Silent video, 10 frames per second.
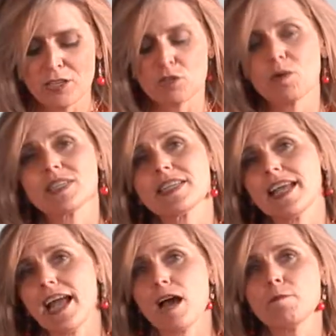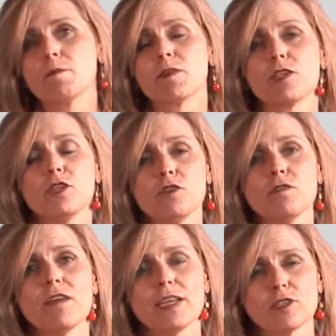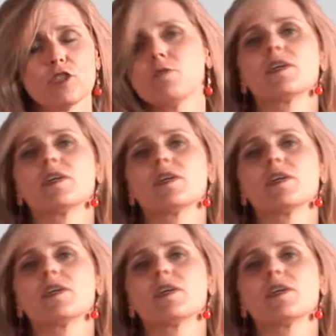So what's going to happen with the new Phase 2,